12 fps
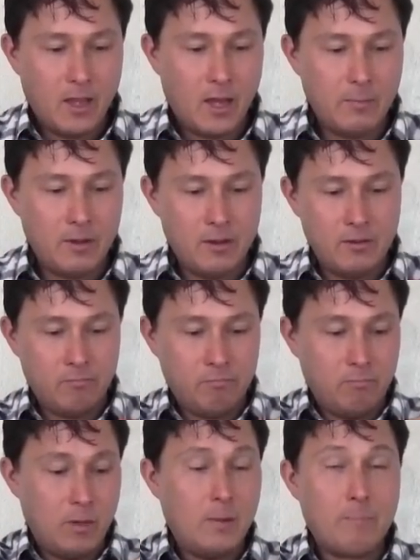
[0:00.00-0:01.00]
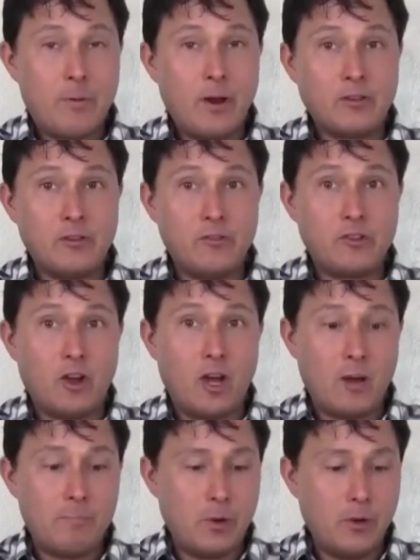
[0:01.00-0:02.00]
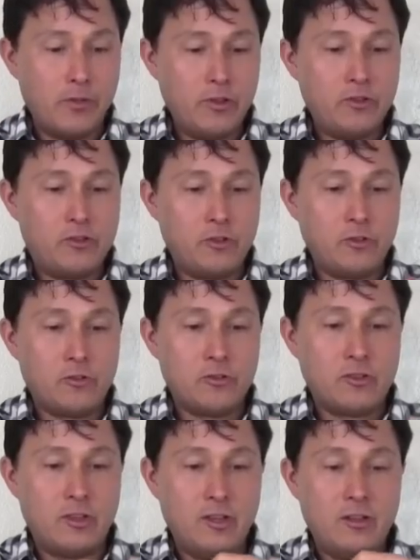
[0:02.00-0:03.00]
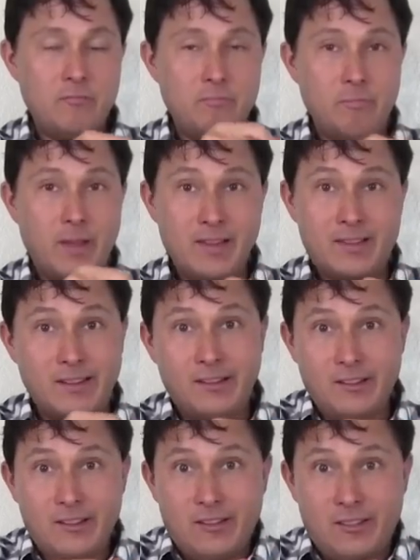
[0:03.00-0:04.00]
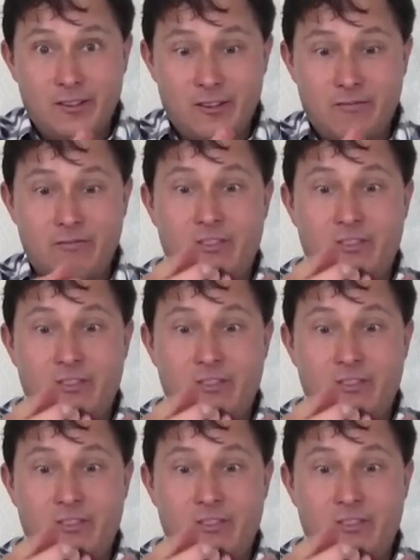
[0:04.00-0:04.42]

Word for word: I mean, impressive job both these juicers did. Basically, they're